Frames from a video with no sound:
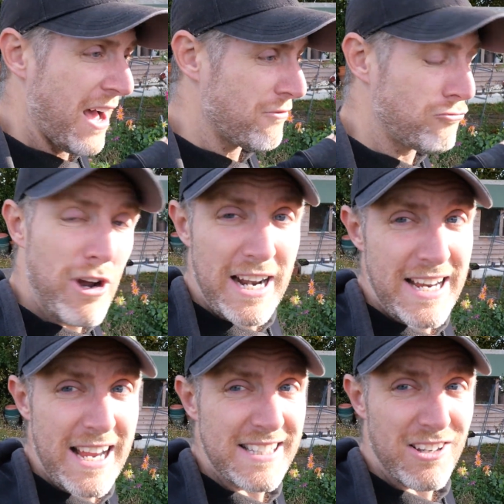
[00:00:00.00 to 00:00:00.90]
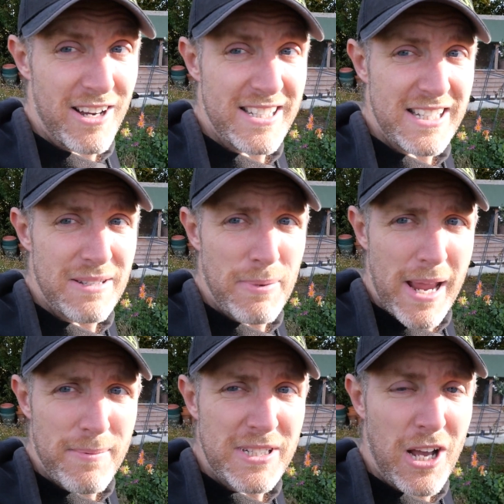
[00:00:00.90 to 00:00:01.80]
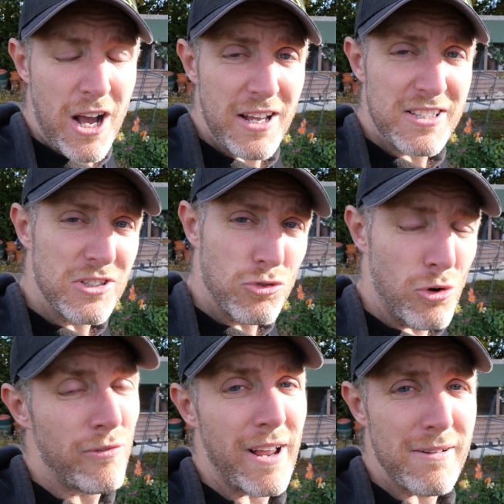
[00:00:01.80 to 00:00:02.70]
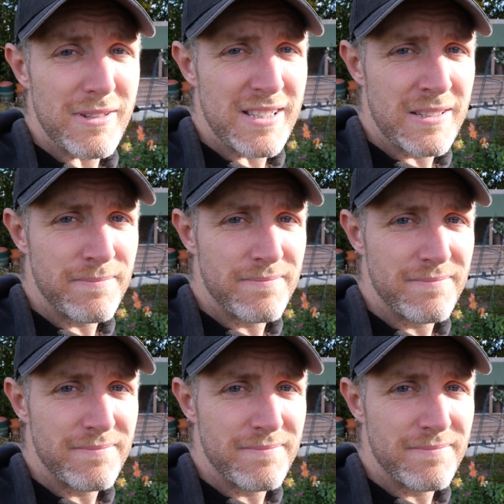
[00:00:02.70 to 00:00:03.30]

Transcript: really excited to be able to cut straw flowers.